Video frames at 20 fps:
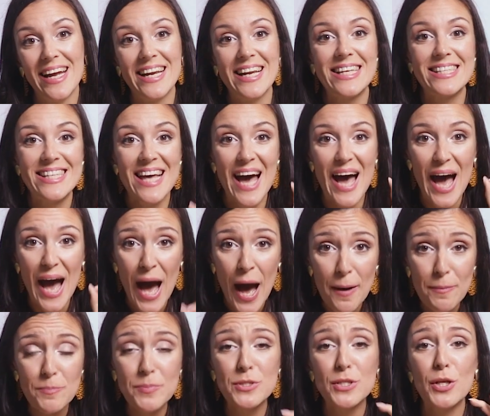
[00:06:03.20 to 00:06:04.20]
it is
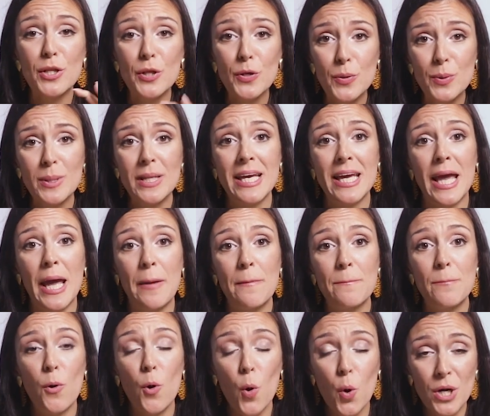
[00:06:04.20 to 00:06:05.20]
absolutely
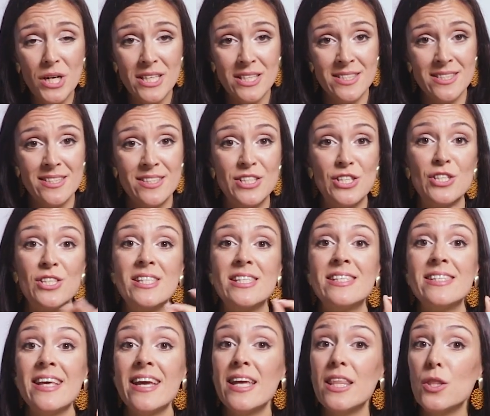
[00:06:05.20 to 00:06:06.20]
important to
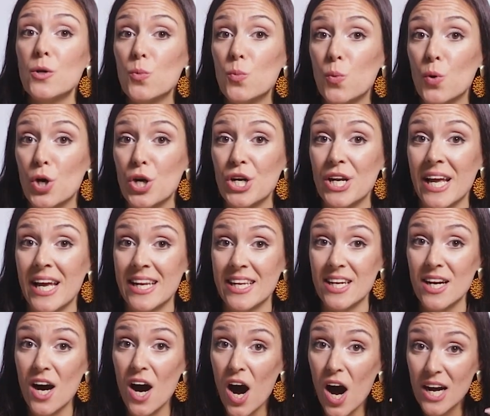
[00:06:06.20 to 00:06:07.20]
see the word in
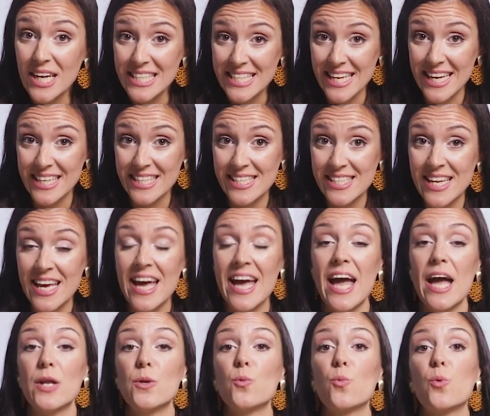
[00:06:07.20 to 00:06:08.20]
context
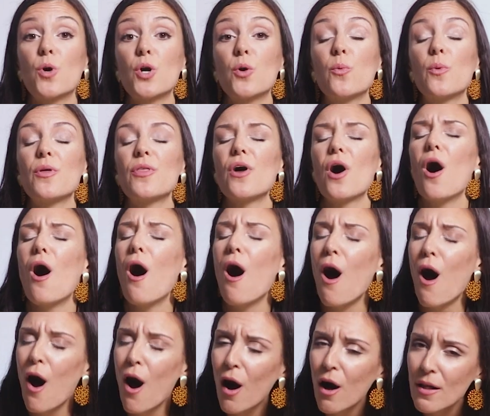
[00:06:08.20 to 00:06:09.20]
and work with
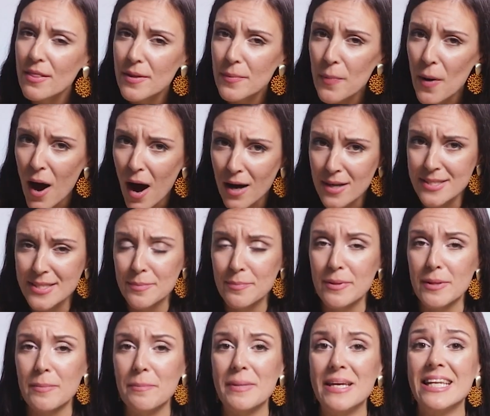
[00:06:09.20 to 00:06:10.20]
all the
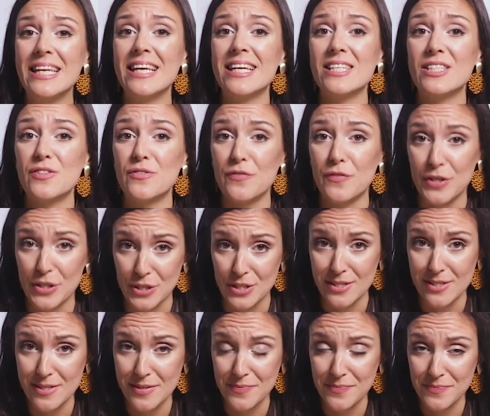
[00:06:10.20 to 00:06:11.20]
possible meanings
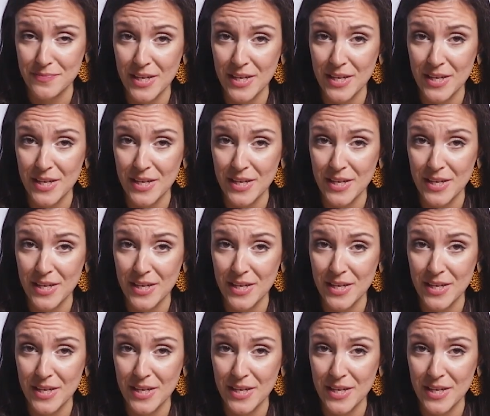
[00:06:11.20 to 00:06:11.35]
first.